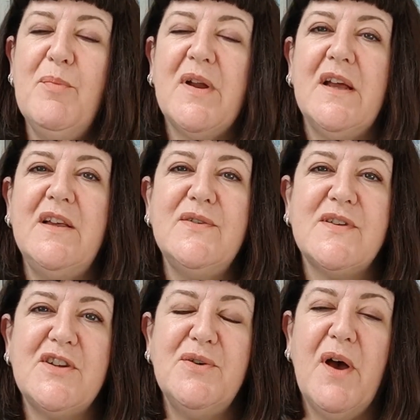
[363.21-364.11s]
but I
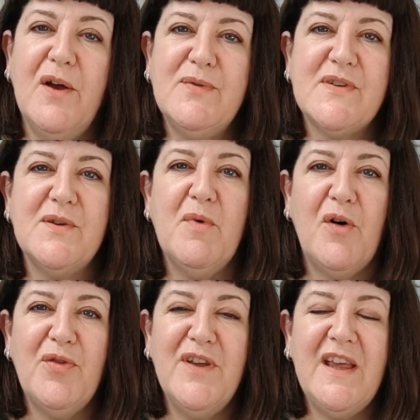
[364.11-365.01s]
used to host them
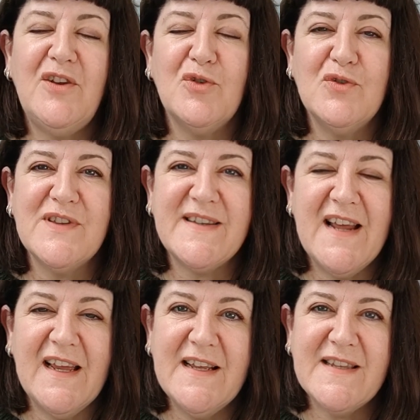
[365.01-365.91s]
on the Dawn's
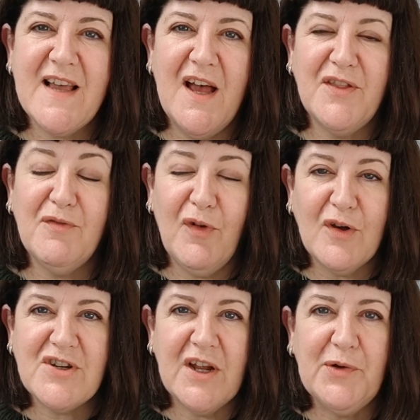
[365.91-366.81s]
Days, the
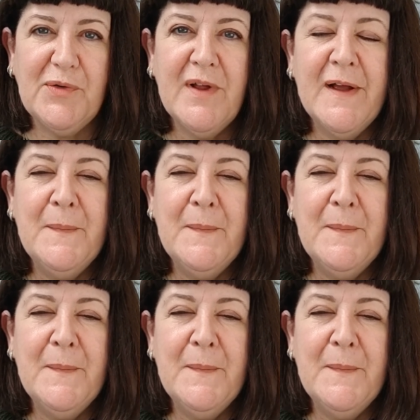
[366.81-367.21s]
vlog channel,